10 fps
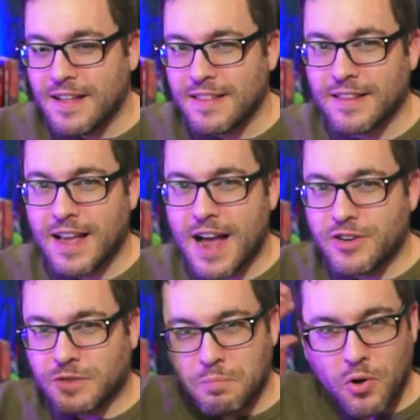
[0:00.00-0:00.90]
The guy
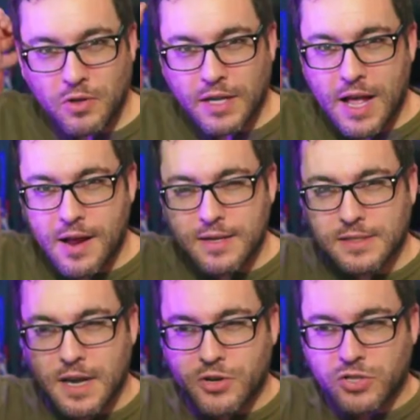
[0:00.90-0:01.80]
just pulling out
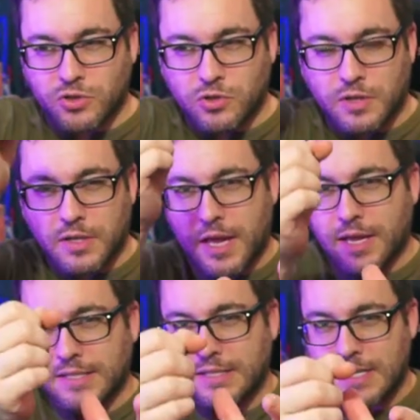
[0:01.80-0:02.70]
his, it just looked
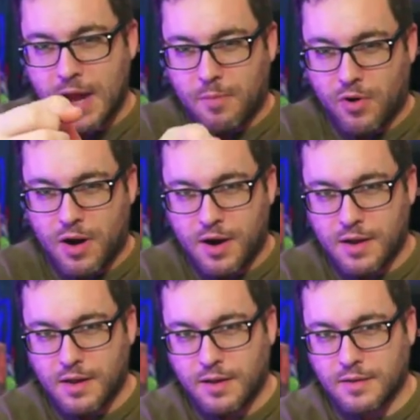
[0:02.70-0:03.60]
like a
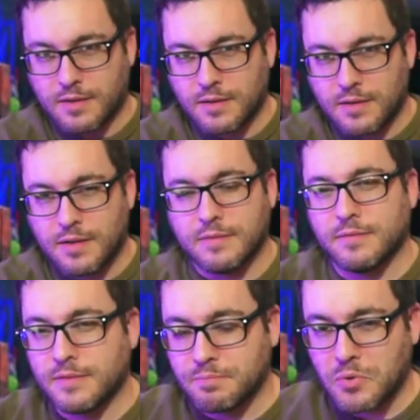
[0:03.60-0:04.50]
samurai
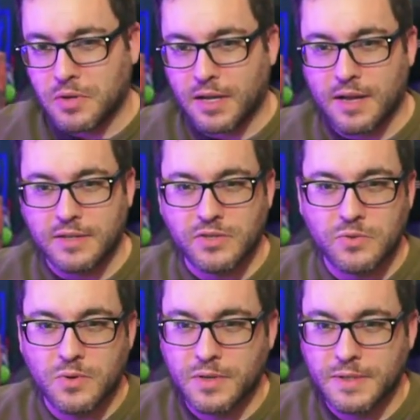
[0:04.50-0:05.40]
pulling out his
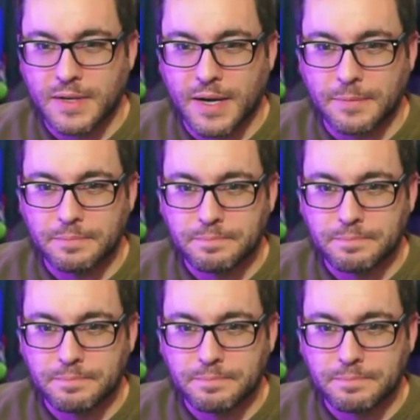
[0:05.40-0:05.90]
sword. Yeah.